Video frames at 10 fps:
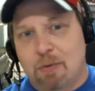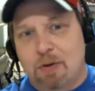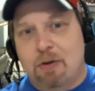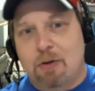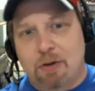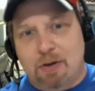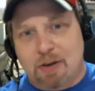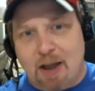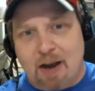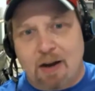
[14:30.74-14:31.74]
when you
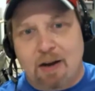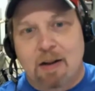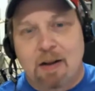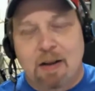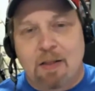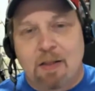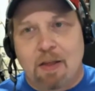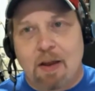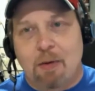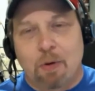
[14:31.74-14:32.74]
looked at it,
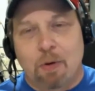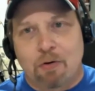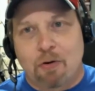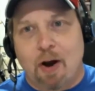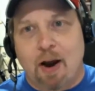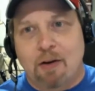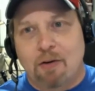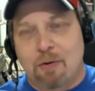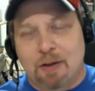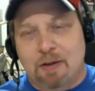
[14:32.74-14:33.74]
they were trying
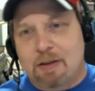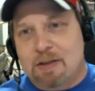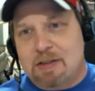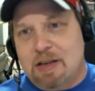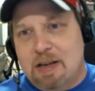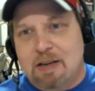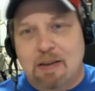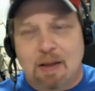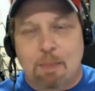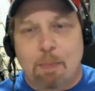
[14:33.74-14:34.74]
to at least
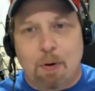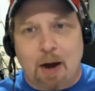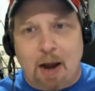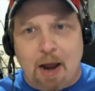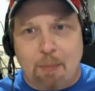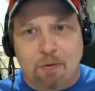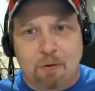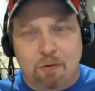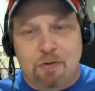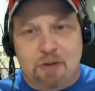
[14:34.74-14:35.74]
hint that perhaps
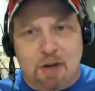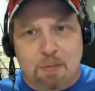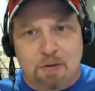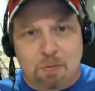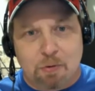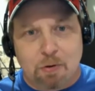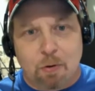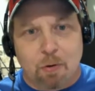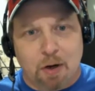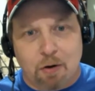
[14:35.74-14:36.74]
those 2 zombies were
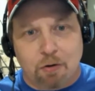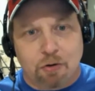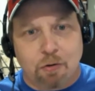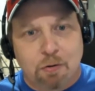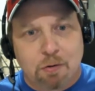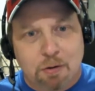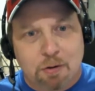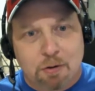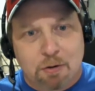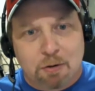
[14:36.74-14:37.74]
Lori and Herschel?
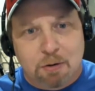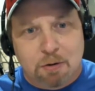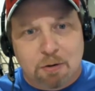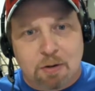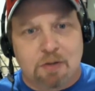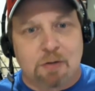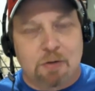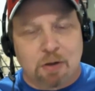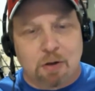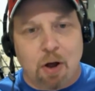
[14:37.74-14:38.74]
Because it
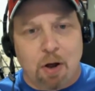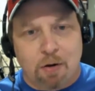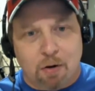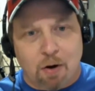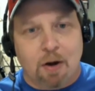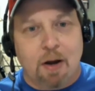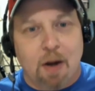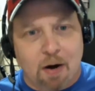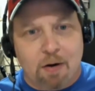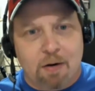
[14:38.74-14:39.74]
was a long,
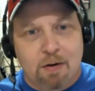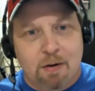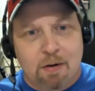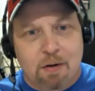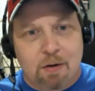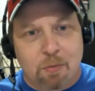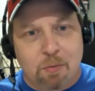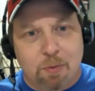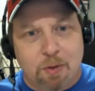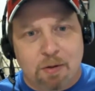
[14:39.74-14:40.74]
dark-haired
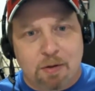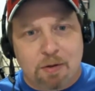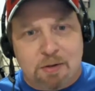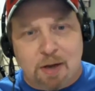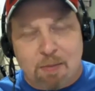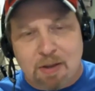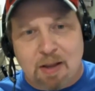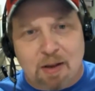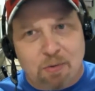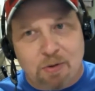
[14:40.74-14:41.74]
woman zombie
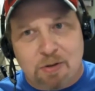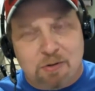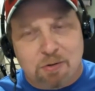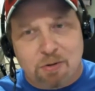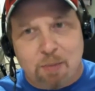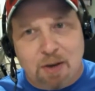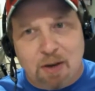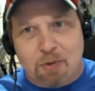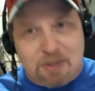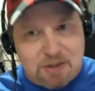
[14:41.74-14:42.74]
that was,
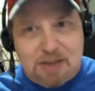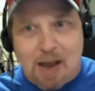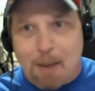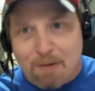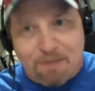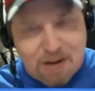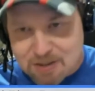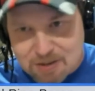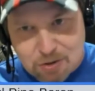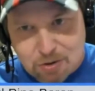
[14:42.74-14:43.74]
they were zombie
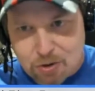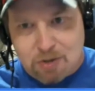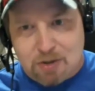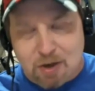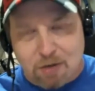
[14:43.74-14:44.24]
faces, so you couldn't